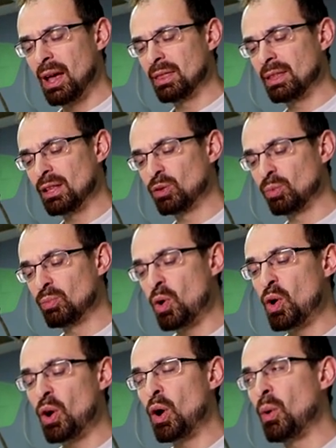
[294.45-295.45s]
and then
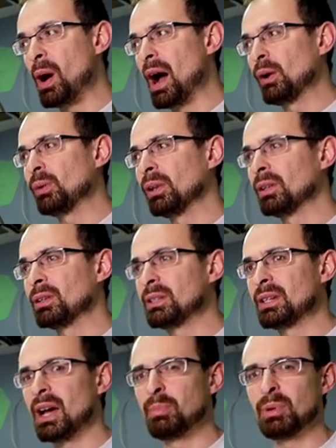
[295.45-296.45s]
tomorrow I will
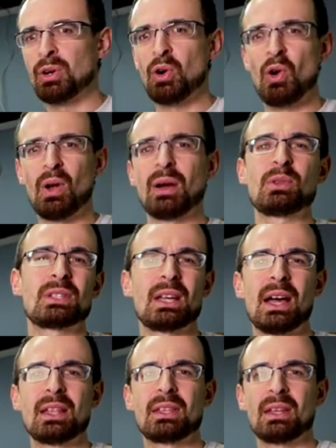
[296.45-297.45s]
dig up a hole
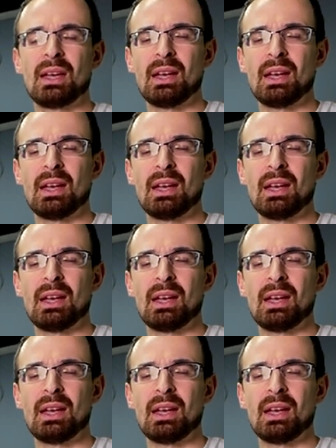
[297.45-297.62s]
outside